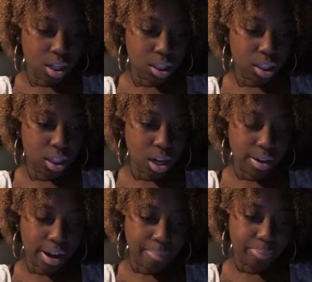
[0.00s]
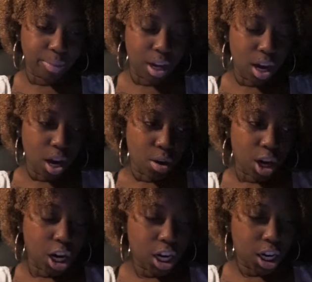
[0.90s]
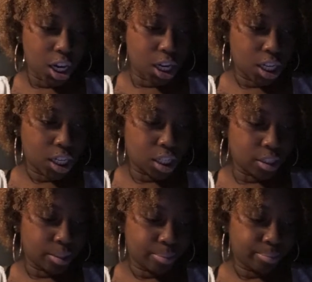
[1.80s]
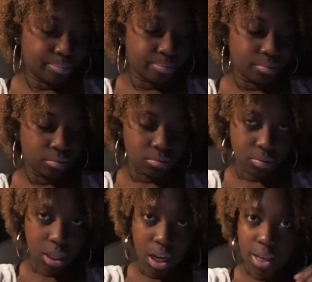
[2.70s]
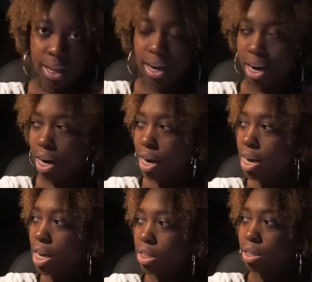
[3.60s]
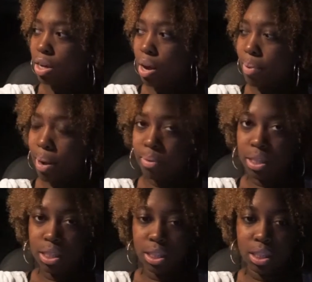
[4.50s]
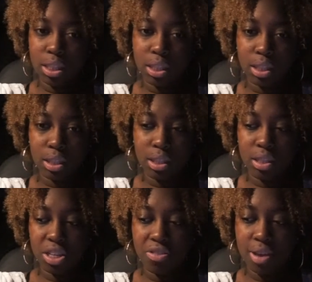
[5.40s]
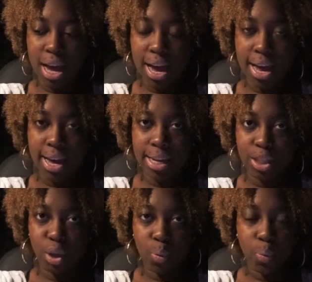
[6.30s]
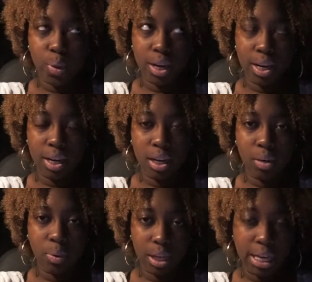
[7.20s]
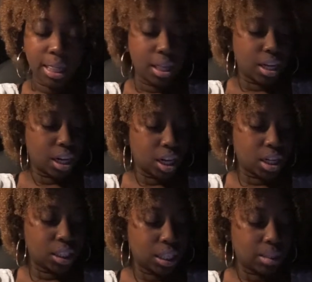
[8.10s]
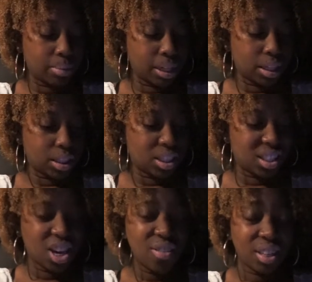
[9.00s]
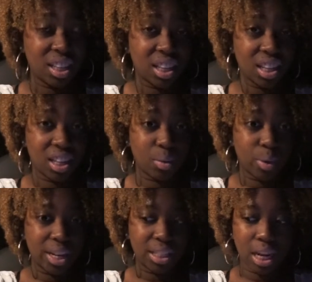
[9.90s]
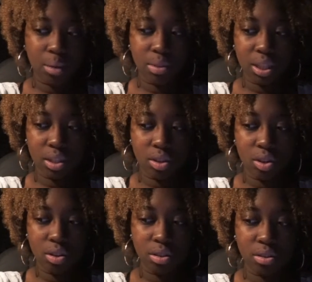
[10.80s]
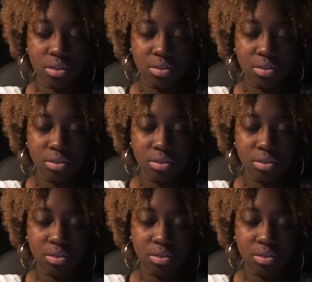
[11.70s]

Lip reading: So yeah, we're gonna go there. So I'll probably just see you guys when we get there to the place. Hopefully the wait time isn't long.